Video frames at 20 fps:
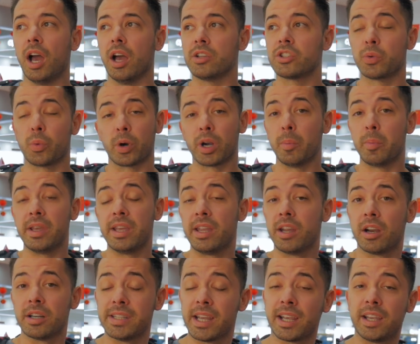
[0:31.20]
So we're going to be
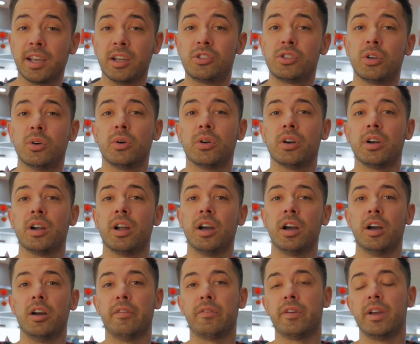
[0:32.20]
here taking a tour
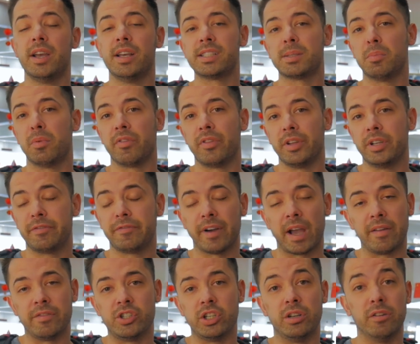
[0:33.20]
of some of the
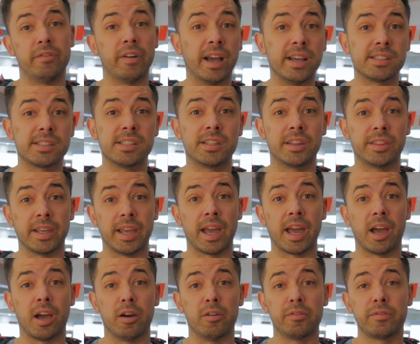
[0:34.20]
5G devices that they
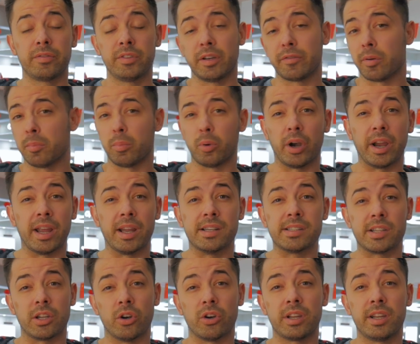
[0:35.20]
have, different
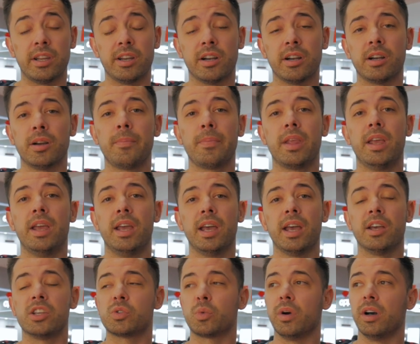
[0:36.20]
brands that are here,
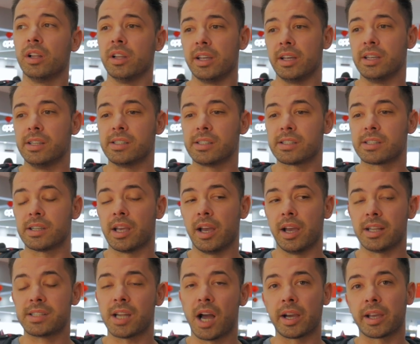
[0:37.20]
as well as
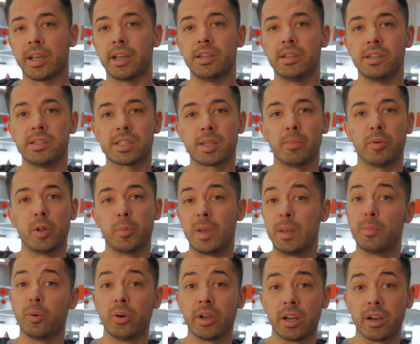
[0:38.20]
talking to some of the
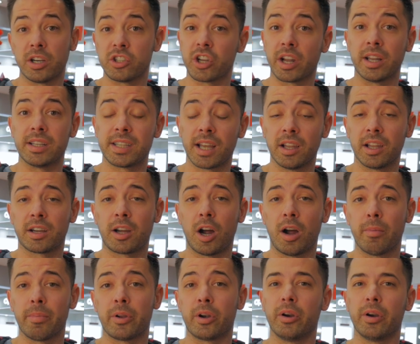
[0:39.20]
people here at China
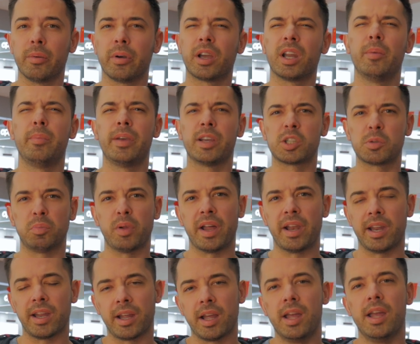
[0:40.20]
Telecom that are going to be
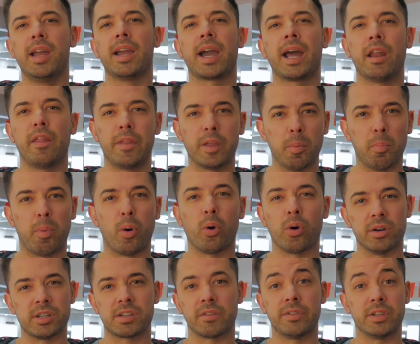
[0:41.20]
explaining kind of the
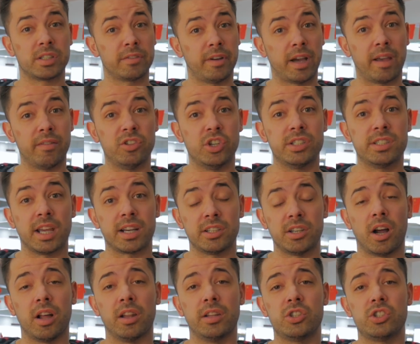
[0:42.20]
importance of this 5G
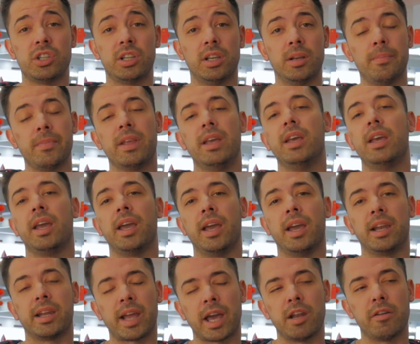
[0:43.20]
technology
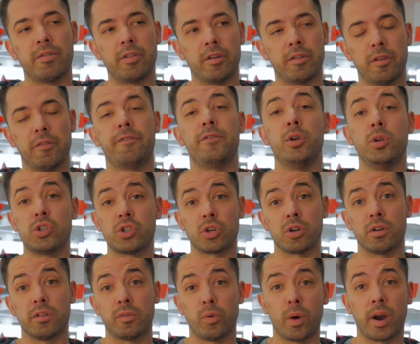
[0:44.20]
and kind of the
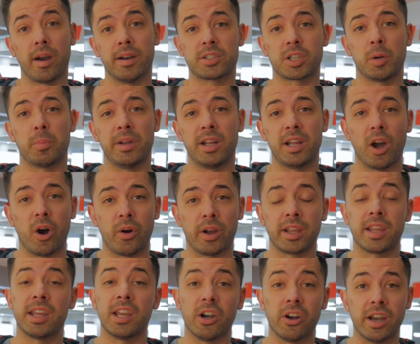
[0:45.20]
future of where it's going to be going
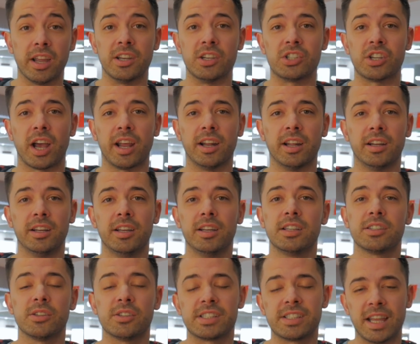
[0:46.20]
here in China.
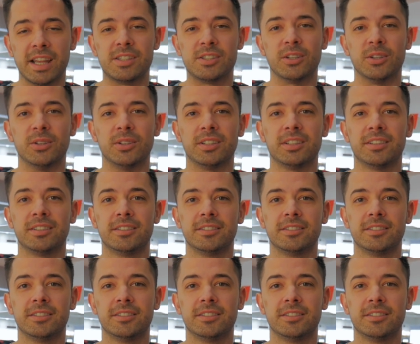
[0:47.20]
So stay tuned.